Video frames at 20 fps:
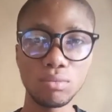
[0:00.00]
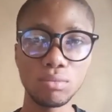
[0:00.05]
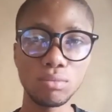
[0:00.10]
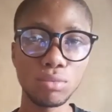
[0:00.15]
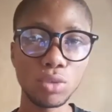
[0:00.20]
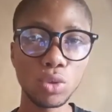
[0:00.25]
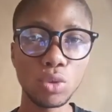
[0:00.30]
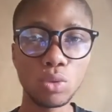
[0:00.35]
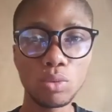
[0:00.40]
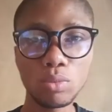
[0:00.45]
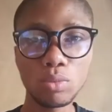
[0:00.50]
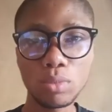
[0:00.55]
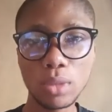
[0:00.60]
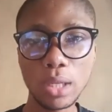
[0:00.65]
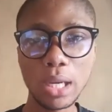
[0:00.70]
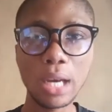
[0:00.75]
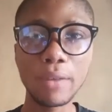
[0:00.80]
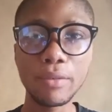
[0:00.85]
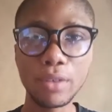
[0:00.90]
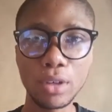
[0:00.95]
they
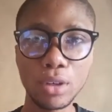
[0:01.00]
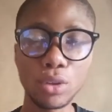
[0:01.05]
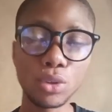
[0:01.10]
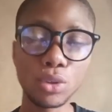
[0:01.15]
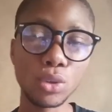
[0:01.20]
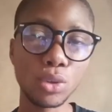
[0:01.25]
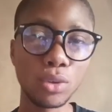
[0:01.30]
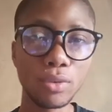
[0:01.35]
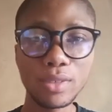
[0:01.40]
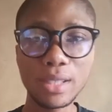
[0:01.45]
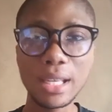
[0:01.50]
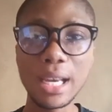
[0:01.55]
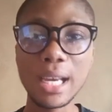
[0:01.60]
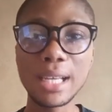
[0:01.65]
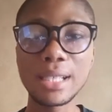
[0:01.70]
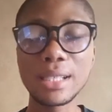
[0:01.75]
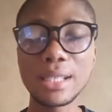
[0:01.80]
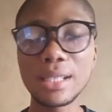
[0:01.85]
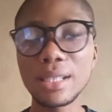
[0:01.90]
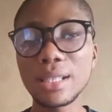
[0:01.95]
have a lot of
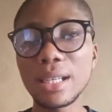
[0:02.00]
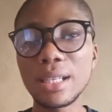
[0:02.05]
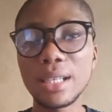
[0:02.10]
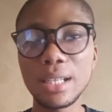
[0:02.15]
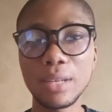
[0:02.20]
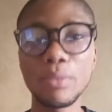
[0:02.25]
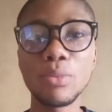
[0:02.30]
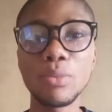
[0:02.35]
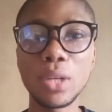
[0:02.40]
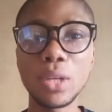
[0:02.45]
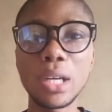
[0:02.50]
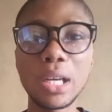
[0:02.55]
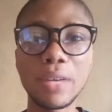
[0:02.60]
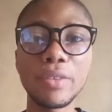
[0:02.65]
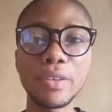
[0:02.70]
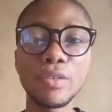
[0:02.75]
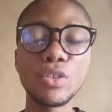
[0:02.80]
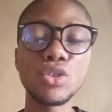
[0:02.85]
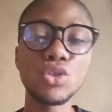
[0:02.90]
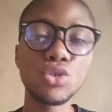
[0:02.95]
sizes and they are
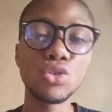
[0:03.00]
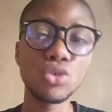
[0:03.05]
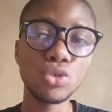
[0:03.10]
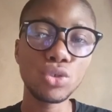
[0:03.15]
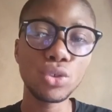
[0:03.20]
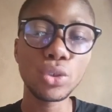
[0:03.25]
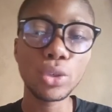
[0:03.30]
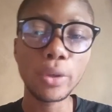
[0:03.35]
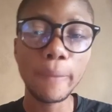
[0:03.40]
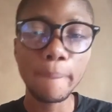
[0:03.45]
very strong.